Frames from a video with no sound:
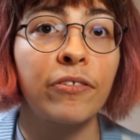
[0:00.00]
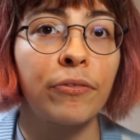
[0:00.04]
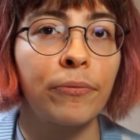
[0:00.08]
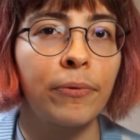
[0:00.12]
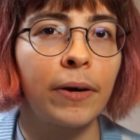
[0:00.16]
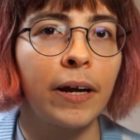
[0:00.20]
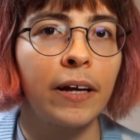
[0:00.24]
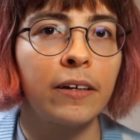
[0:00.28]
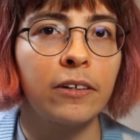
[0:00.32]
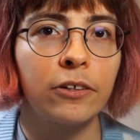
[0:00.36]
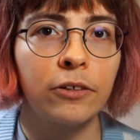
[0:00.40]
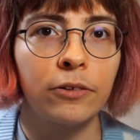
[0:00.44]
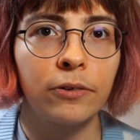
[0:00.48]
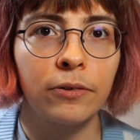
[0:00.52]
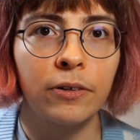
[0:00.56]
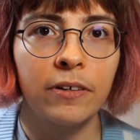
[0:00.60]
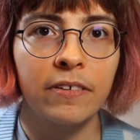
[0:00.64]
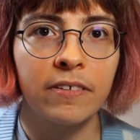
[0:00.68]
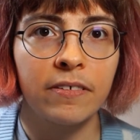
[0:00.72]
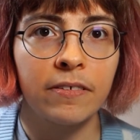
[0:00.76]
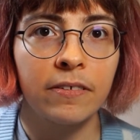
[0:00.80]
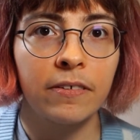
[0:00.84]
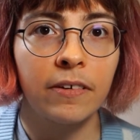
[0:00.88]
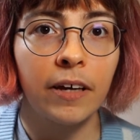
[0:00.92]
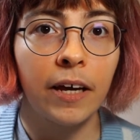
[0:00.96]
threat to
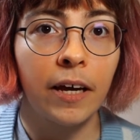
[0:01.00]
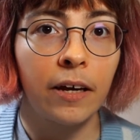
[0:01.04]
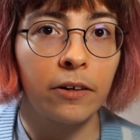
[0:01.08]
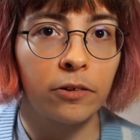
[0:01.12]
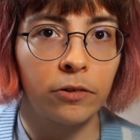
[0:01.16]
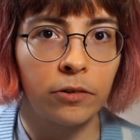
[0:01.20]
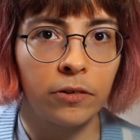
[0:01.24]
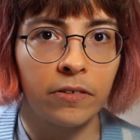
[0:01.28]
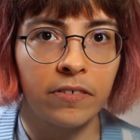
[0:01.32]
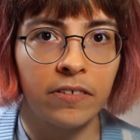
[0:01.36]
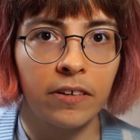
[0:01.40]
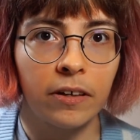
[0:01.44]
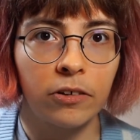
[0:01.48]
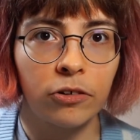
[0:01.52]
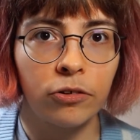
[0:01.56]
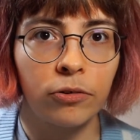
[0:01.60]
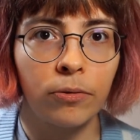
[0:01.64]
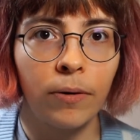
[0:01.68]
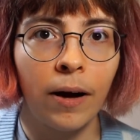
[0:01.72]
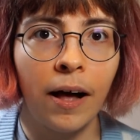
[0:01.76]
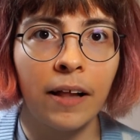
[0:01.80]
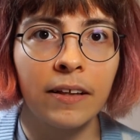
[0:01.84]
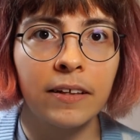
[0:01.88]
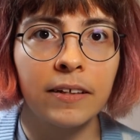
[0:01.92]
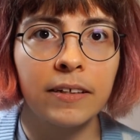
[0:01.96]
his
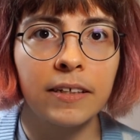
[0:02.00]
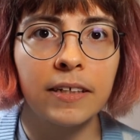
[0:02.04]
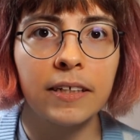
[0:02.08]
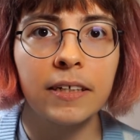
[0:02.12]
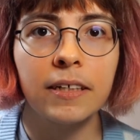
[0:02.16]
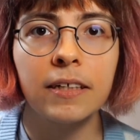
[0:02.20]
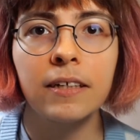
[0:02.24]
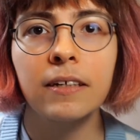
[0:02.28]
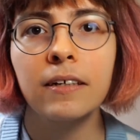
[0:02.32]
heterosexuality.